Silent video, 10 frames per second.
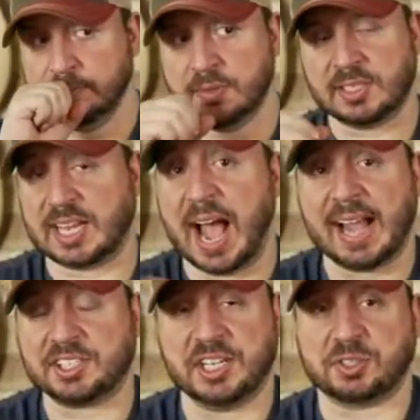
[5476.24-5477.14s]

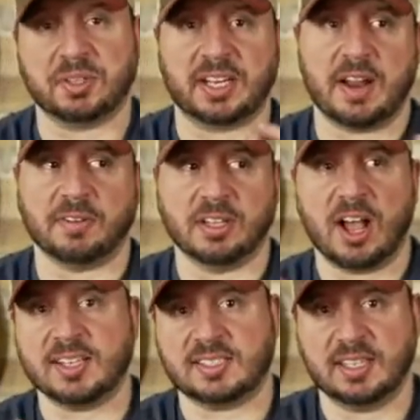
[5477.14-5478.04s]
Scotch has really never
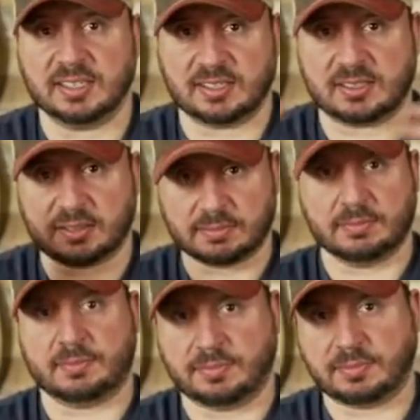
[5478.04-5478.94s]
lost its,
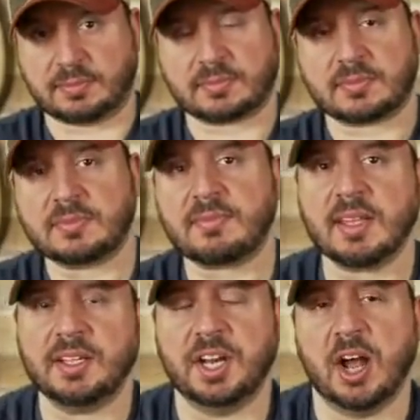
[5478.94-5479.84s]

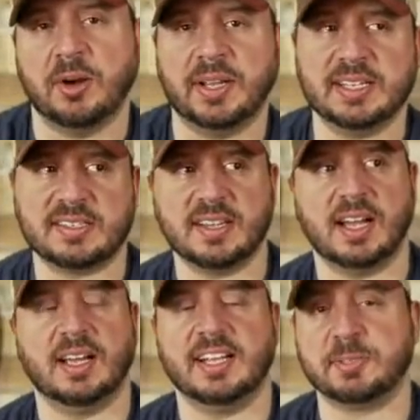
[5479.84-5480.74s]
you know, its
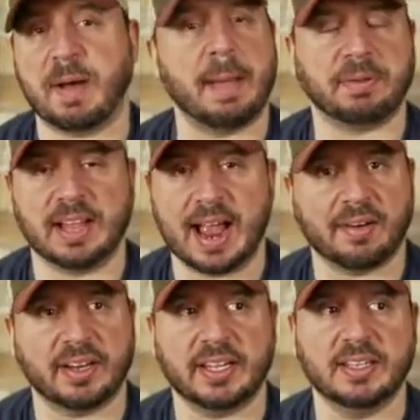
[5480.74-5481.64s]
uh, its
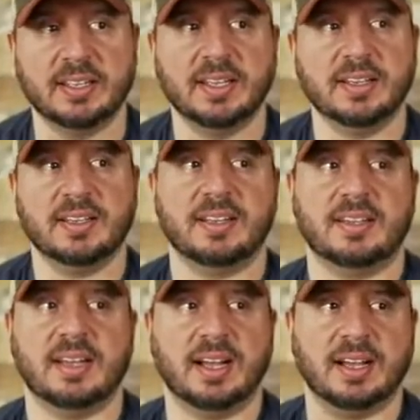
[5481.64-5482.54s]
popularity.
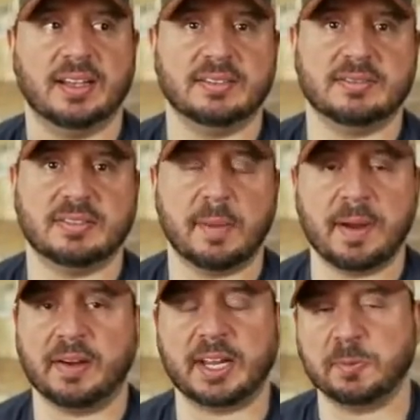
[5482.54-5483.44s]
Uh,
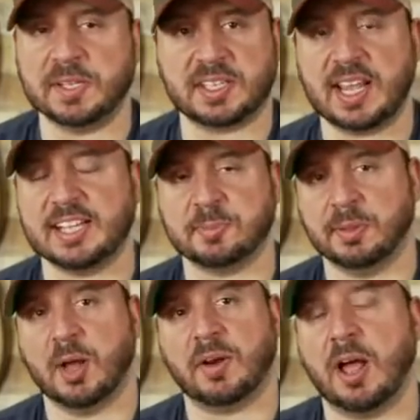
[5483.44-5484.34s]
American whiskey has
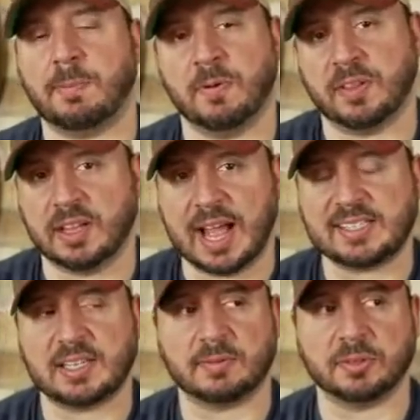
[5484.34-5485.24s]
blown up over the
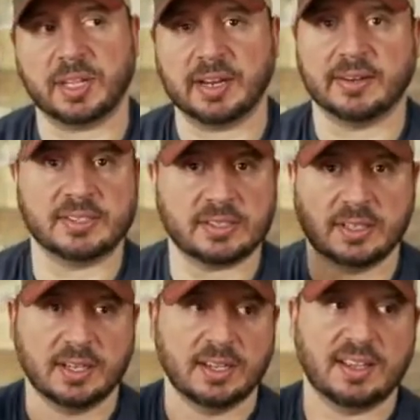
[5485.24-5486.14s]
last several years.
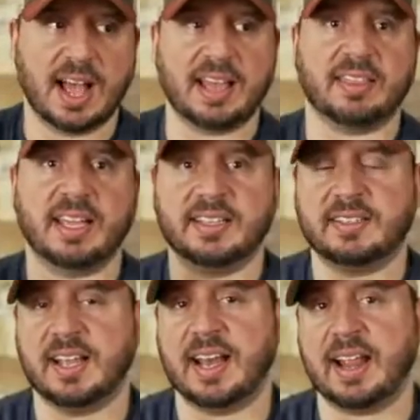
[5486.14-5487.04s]
I think
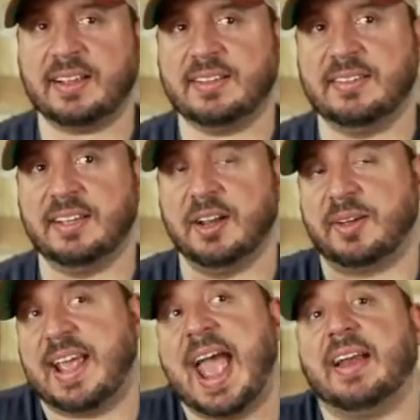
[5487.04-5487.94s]
can, you know
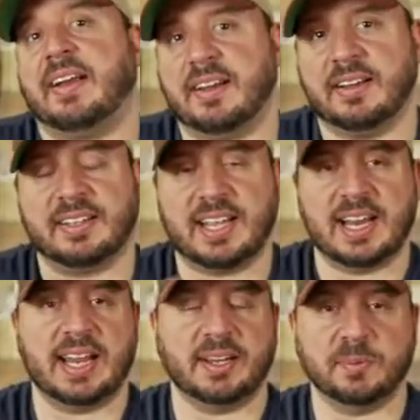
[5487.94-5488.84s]
Canada and
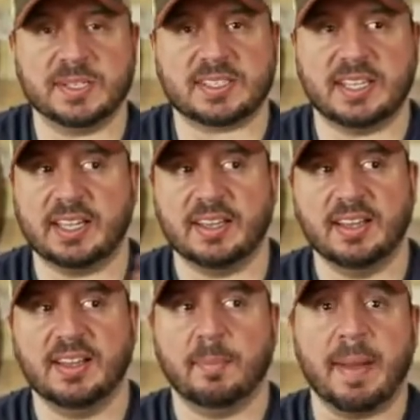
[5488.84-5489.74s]
Canadian whiskey
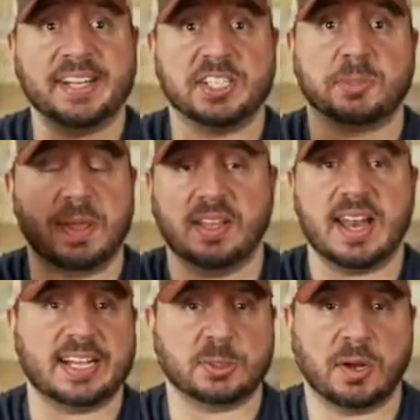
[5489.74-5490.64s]
might just be the
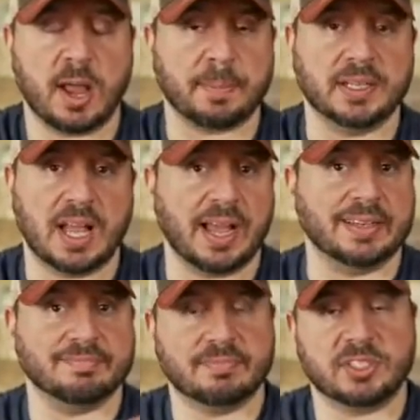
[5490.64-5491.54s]
next one up in
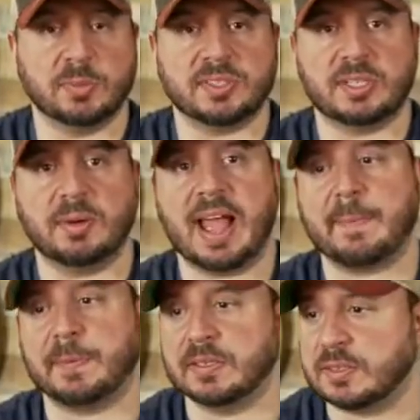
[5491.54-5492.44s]
line. So we'll see what
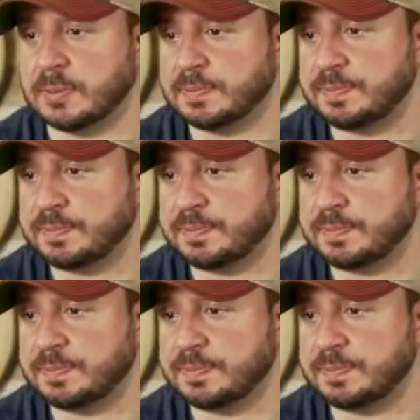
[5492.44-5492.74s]
happens.